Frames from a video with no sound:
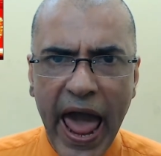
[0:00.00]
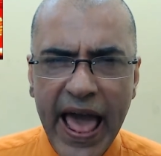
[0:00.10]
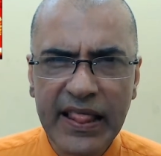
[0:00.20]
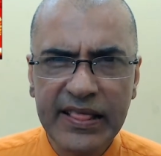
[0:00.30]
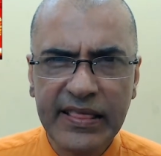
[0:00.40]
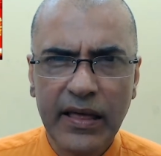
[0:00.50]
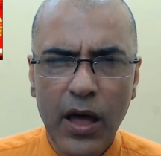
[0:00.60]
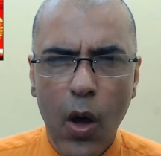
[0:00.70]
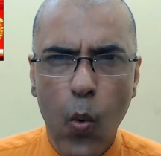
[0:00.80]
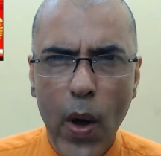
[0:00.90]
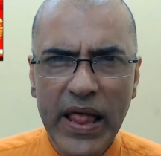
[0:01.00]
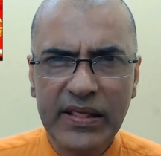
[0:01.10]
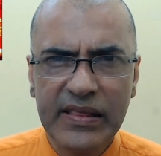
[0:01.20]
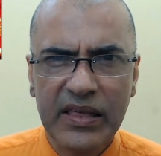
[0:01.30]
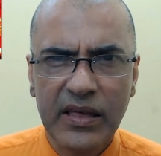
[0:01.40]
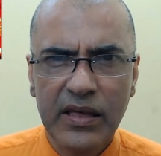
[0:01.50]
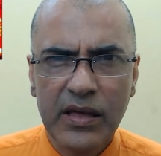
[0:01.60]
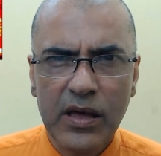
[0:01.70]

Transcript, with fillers: health, wealth,